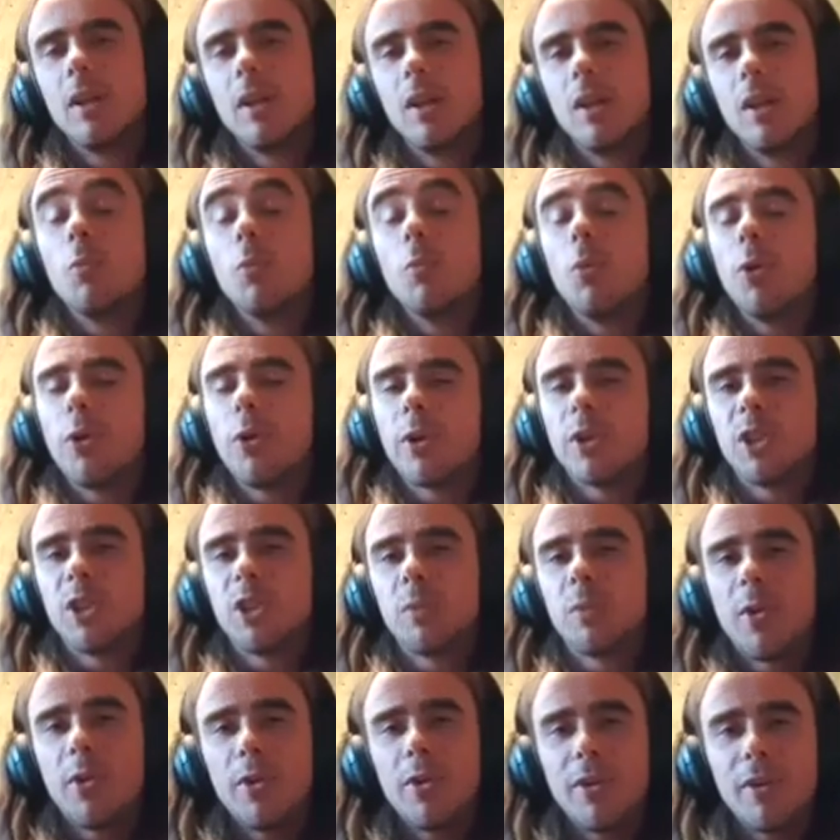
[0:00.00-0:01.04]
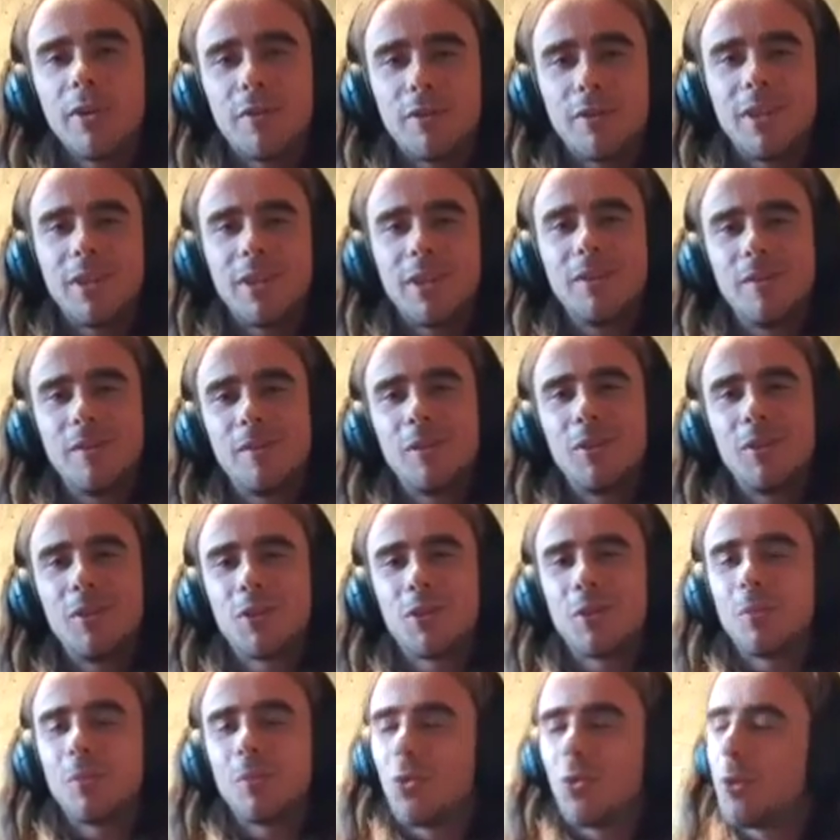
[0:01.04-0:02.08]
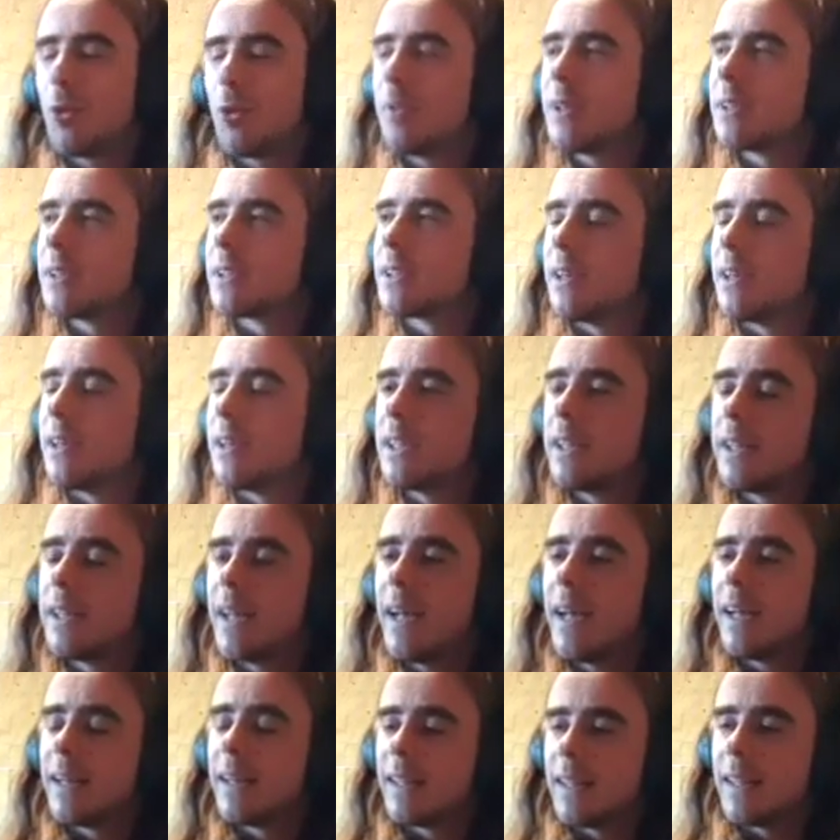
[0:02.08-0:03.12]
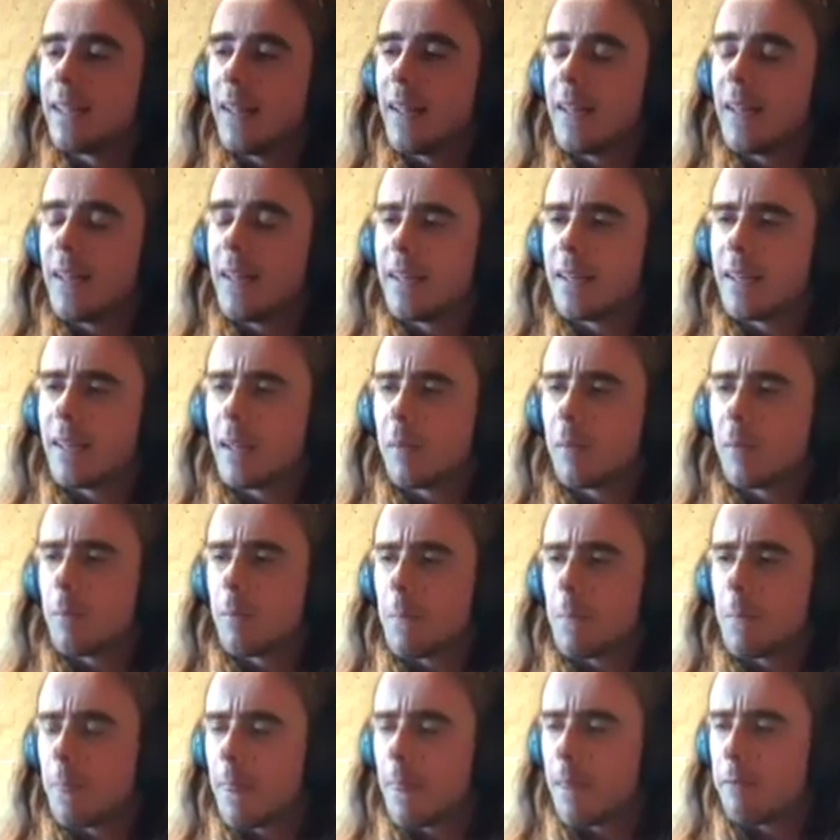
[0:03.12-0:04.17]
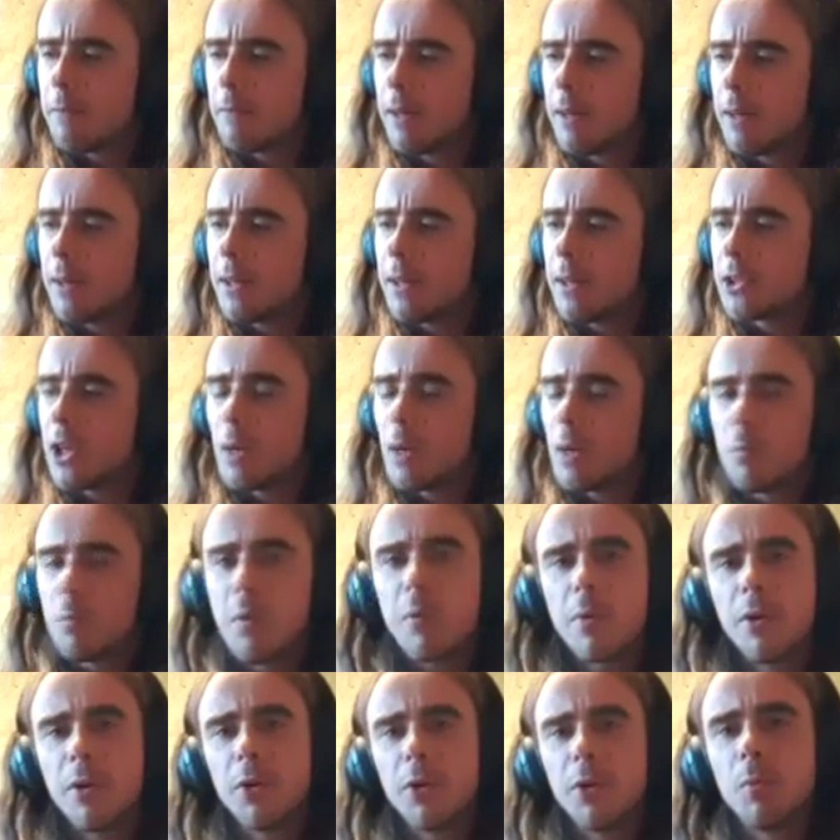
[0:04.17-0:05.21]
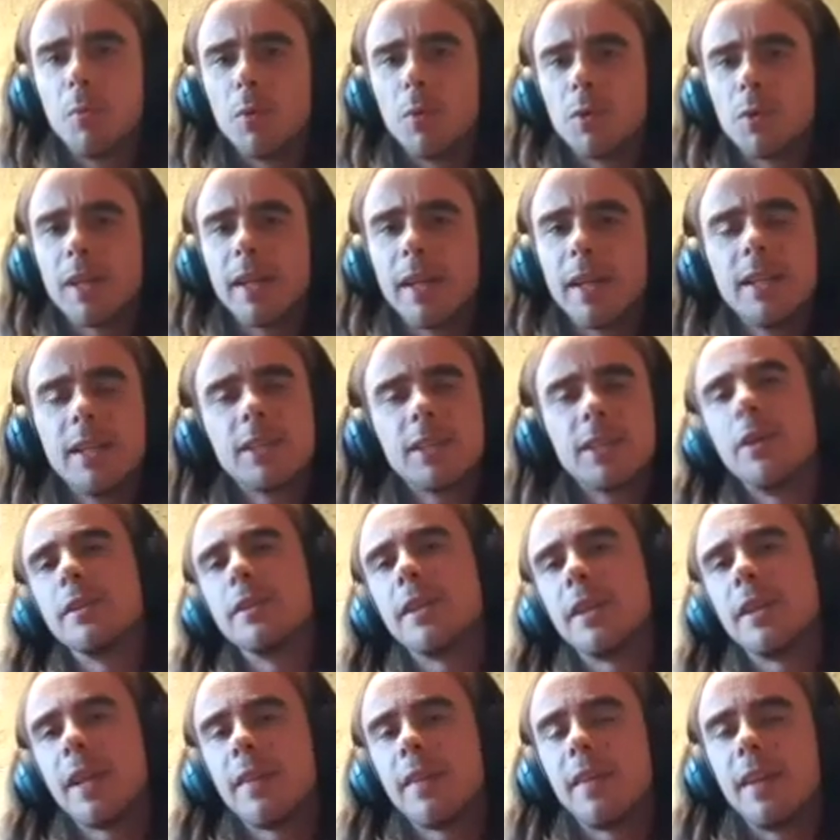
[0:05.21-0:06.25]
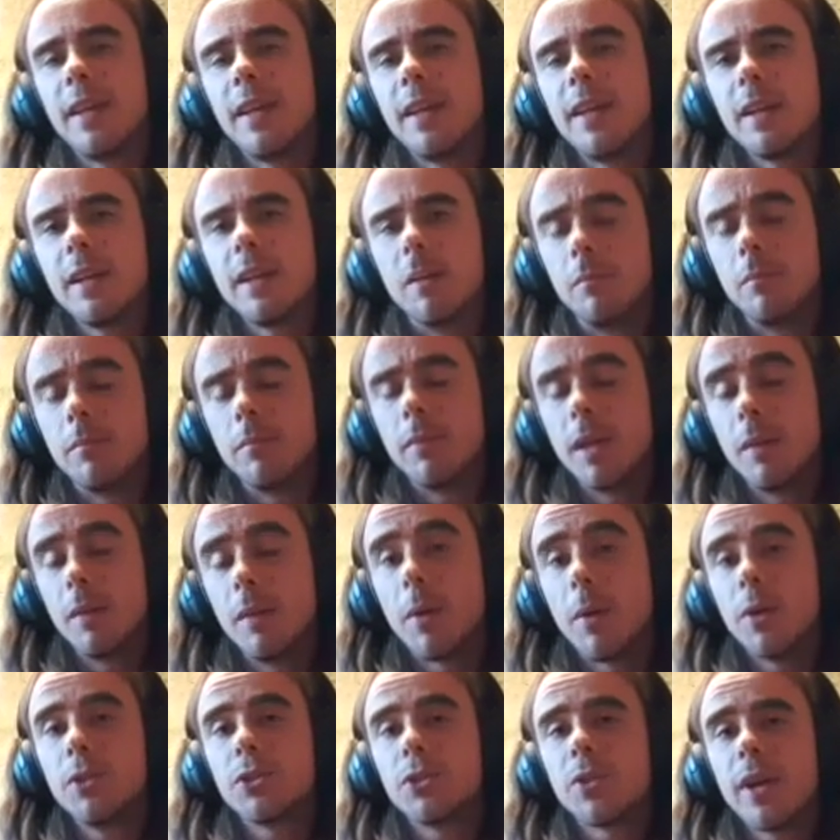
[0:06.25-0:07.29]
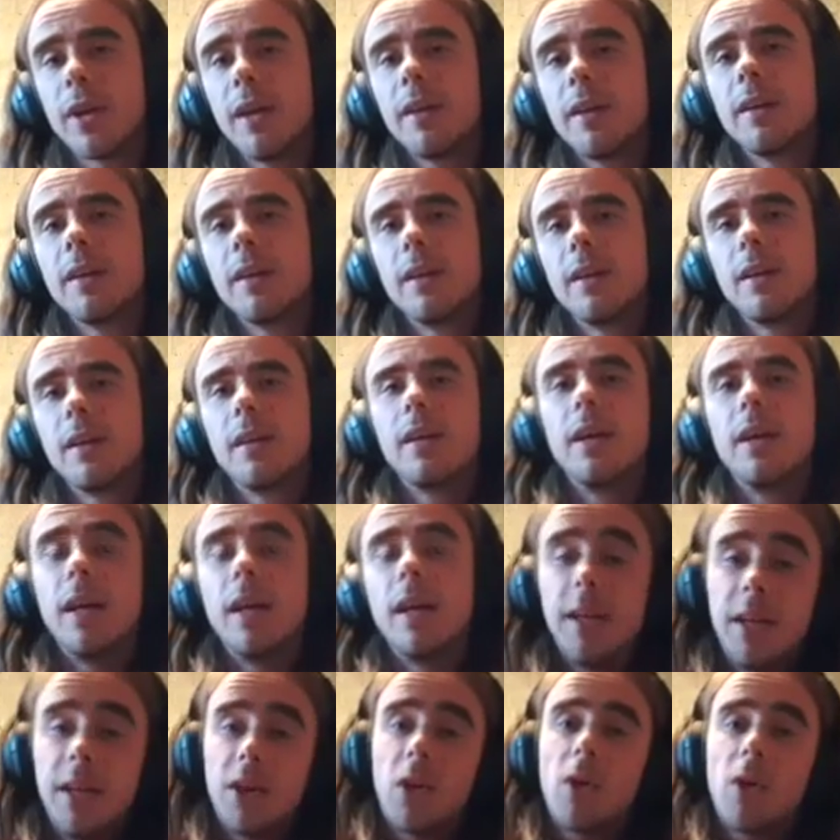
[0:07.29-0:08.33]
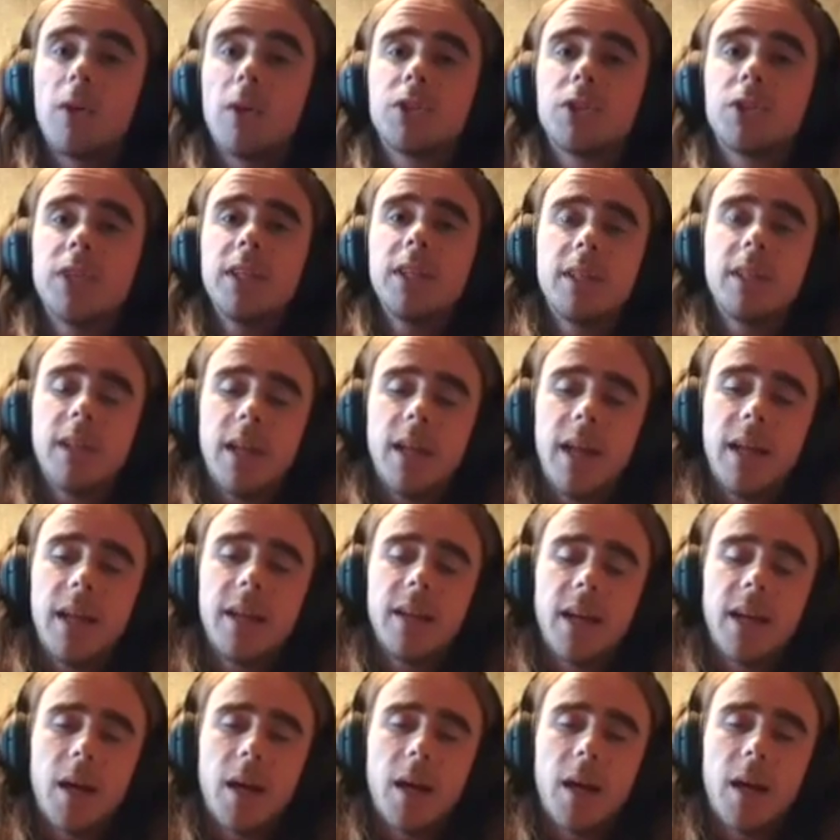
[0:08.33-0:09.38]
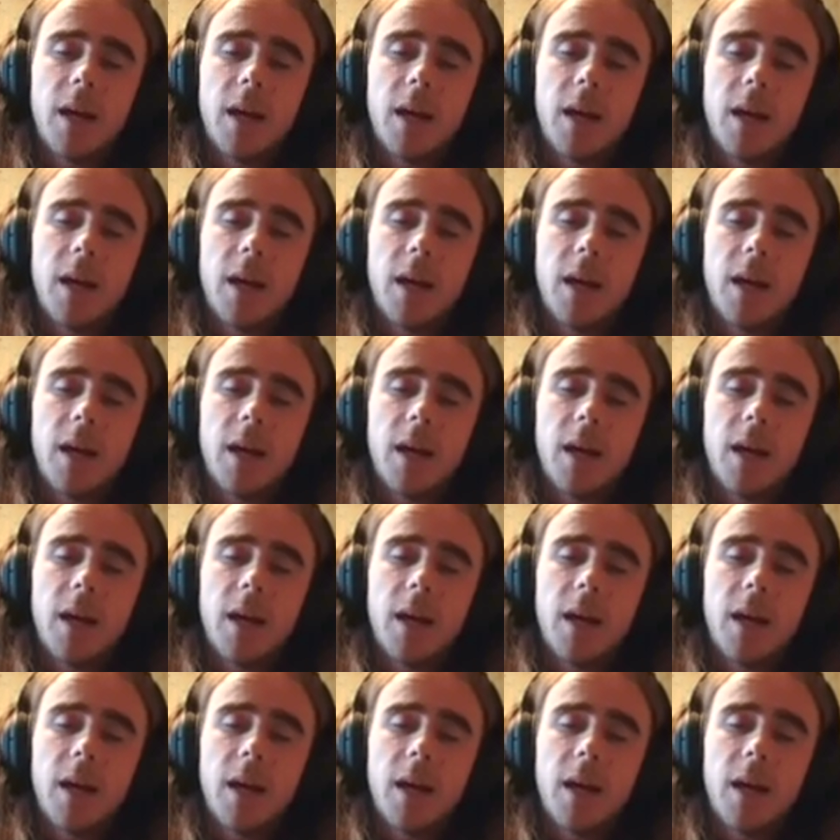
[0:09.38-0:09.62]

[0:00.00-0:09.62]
put a good spin on it for future employment. So I did that, and then realised I probably want to do more study. So I did another year in postgrad in ecology and